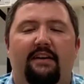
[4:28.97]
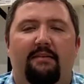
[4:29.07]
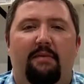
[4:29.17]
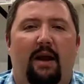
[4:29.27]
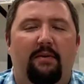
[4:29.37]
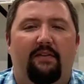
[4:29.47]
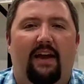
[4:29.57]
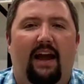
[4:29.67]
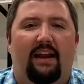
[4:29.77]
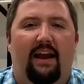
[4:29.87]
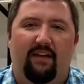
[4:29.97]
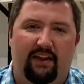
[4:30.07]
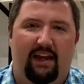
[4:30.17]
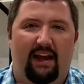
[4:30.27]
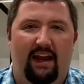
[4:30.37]
maybe you've got
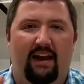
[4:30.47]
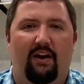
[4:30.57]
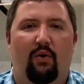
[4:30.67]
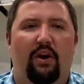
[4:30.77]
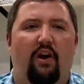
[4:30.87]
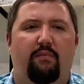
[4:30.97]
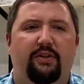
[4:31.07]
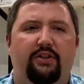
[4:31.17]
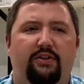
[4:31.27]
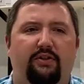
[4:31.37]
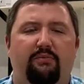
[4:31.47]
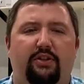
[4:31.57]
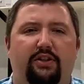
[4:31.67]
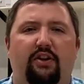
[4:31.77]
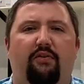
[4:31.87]
everything kind of going off, but you
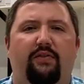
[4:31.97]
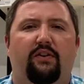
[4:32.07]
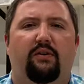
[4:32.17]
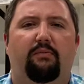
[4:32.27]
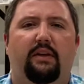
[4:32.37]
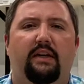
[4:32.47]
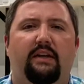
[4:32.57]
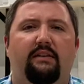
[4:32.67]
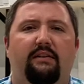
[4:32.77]
but you don't feel complete.